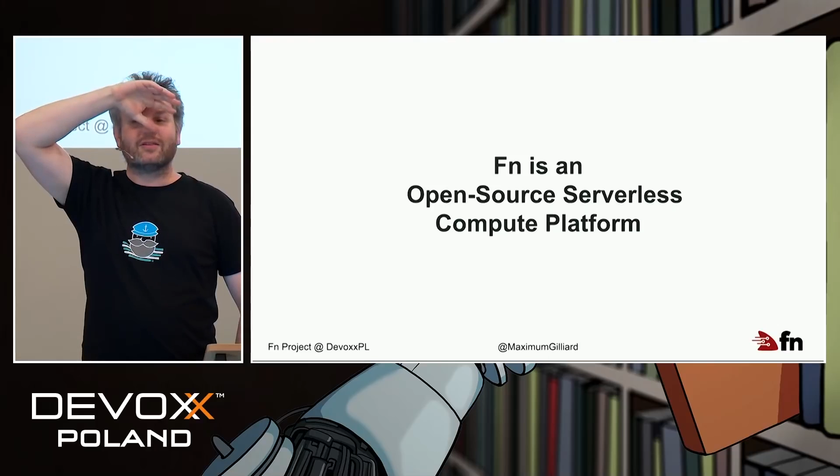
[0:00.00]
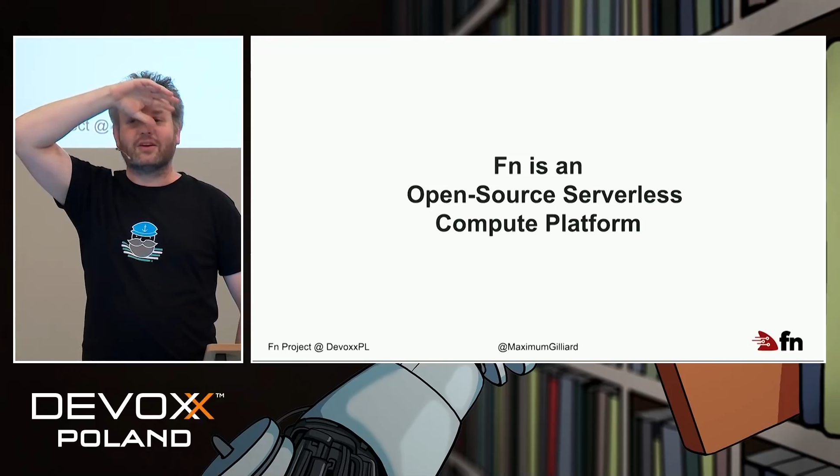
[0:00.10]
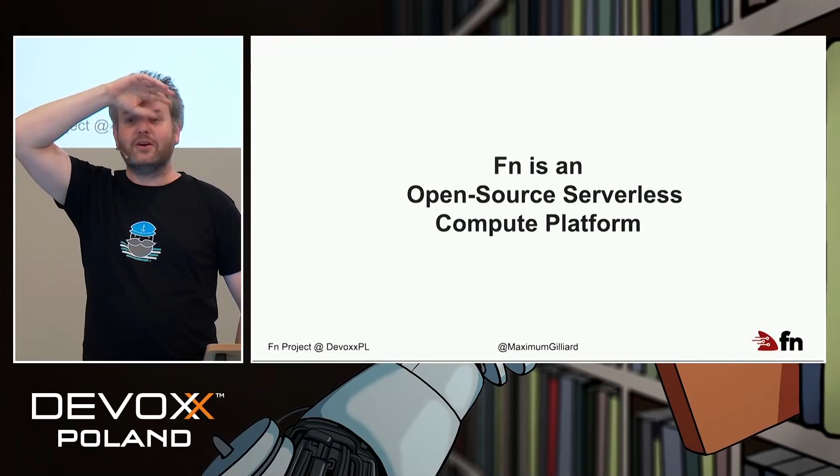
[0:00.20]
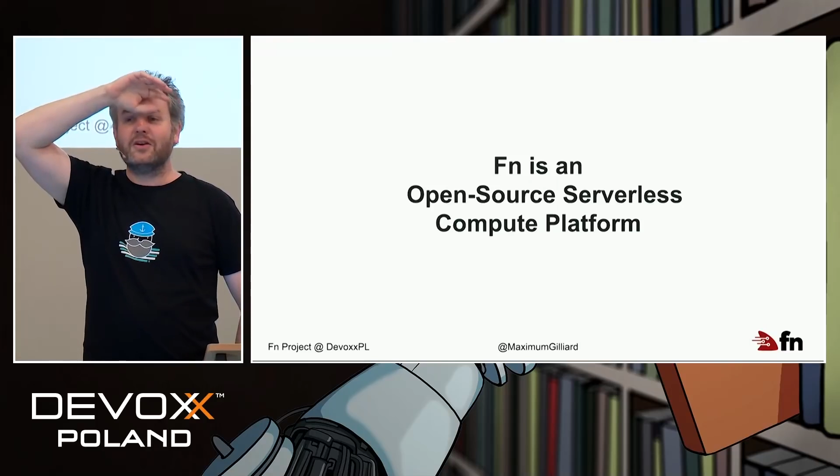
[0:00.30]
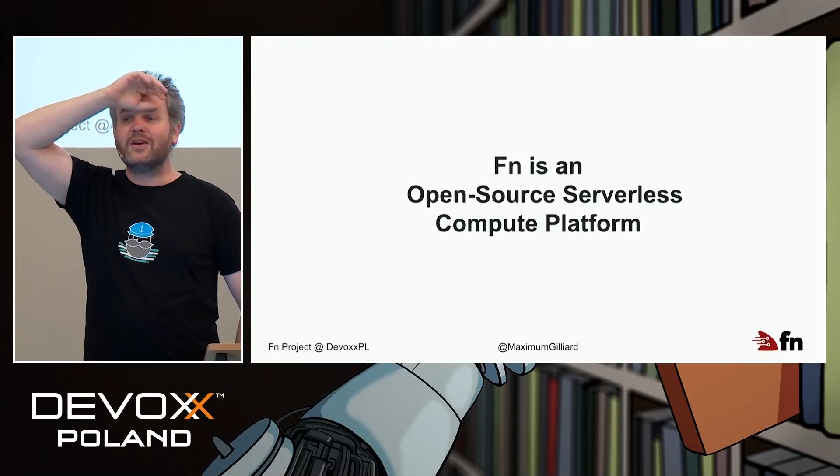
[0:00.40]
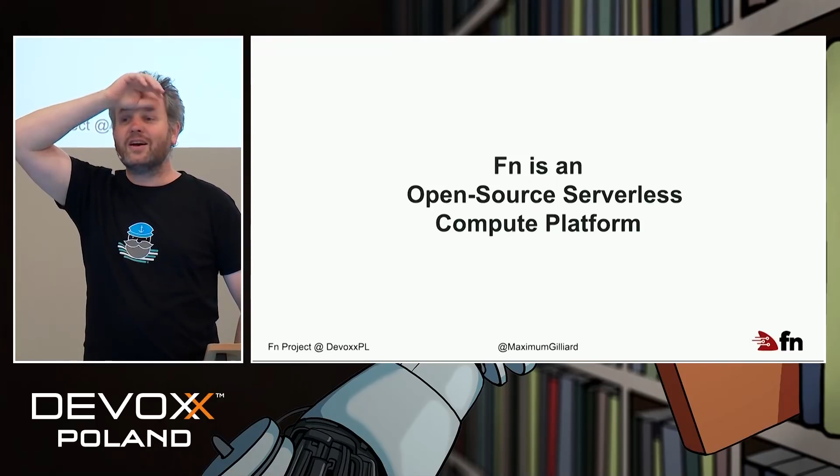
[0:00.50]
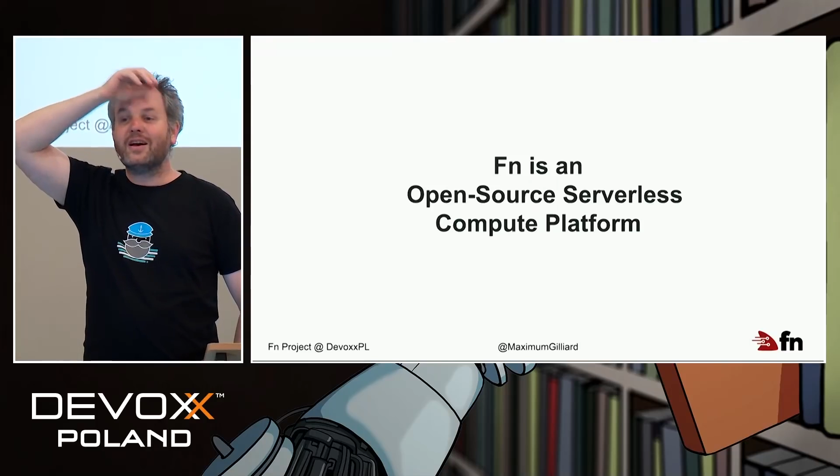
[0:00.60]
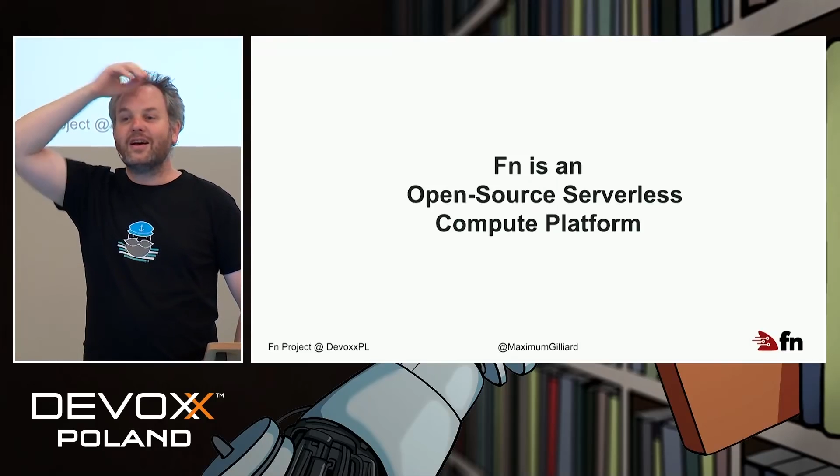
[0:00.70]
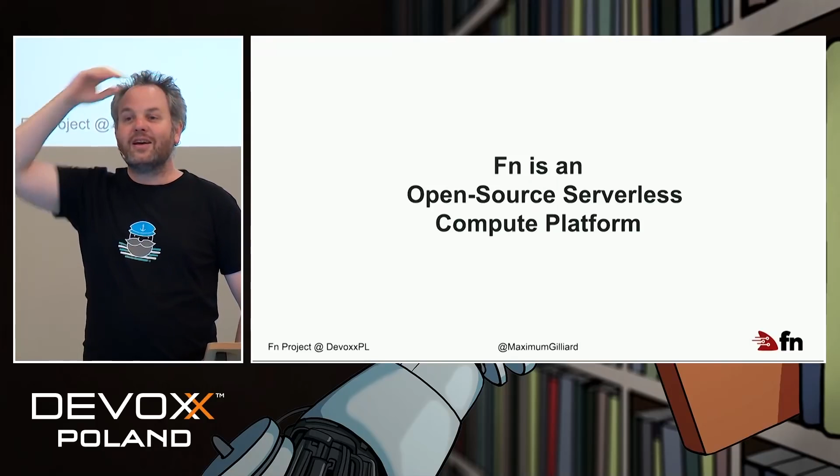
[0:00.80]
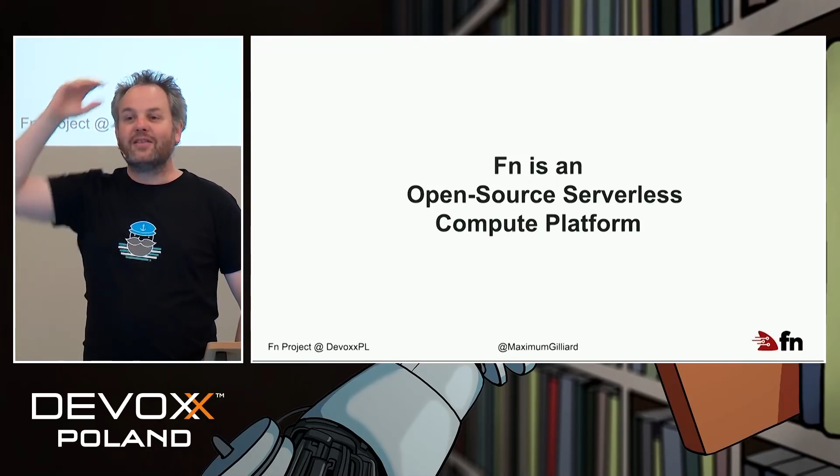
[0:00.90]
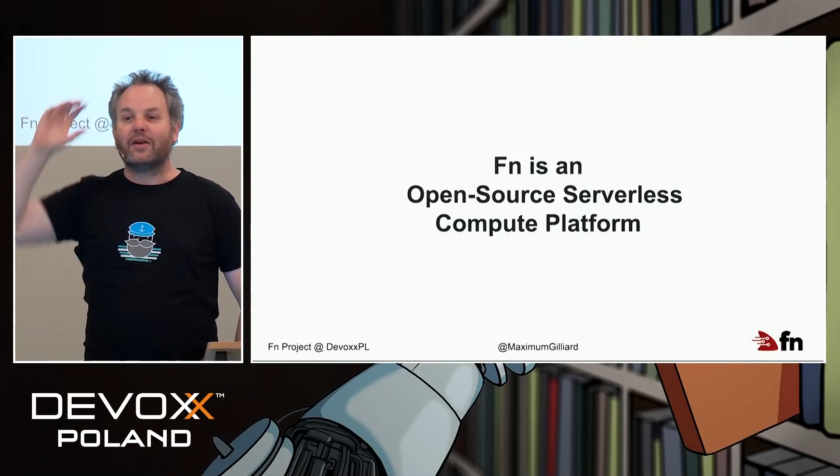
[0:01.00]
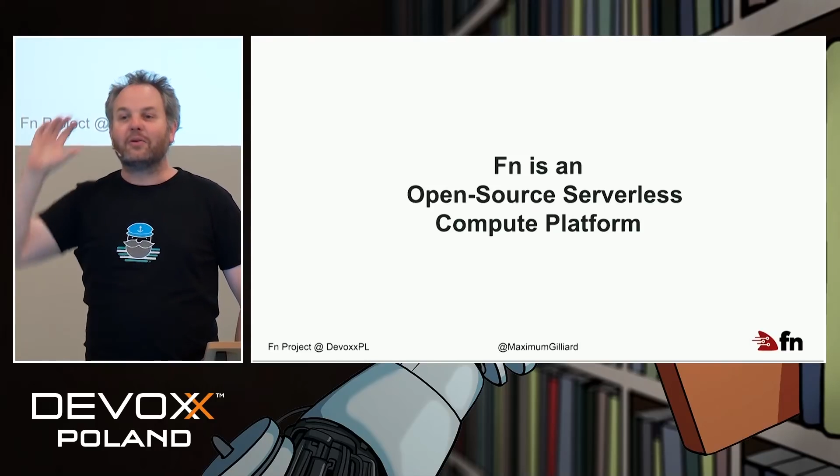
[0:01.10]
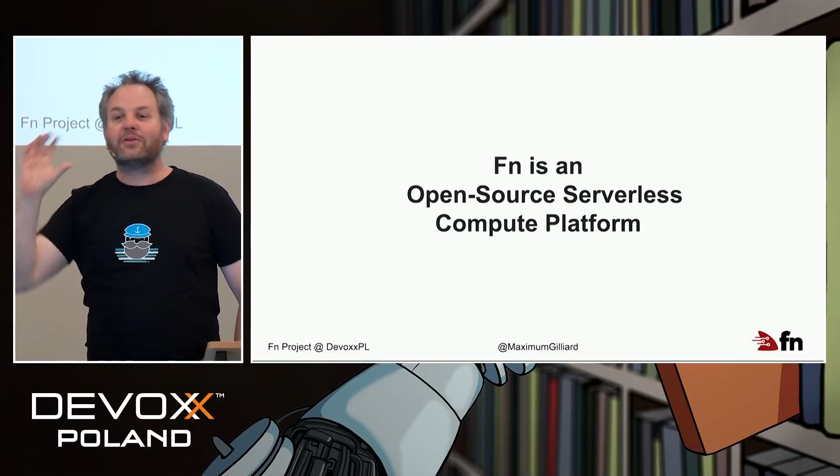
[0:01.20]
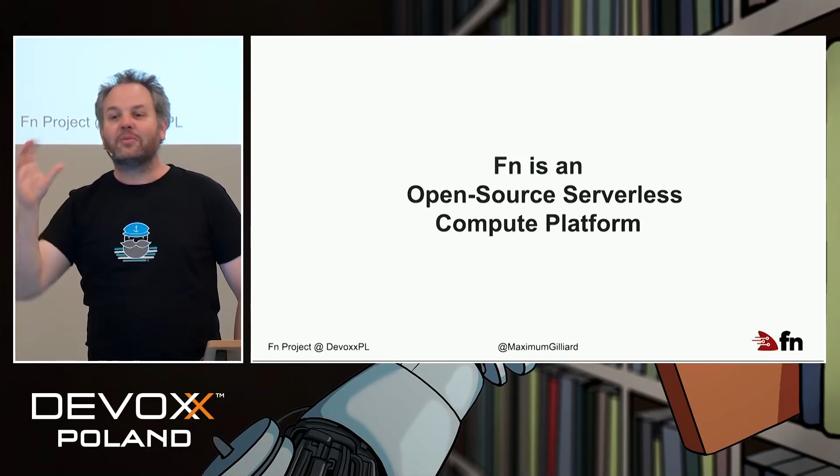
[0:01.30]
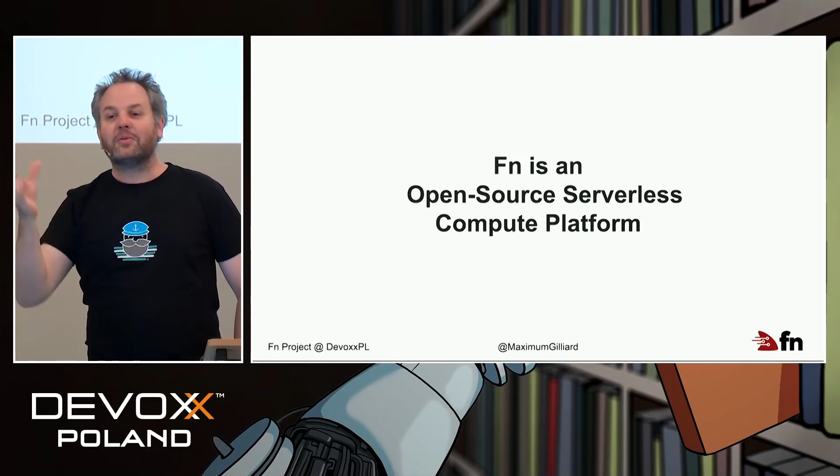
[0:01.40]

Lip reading: So they all seem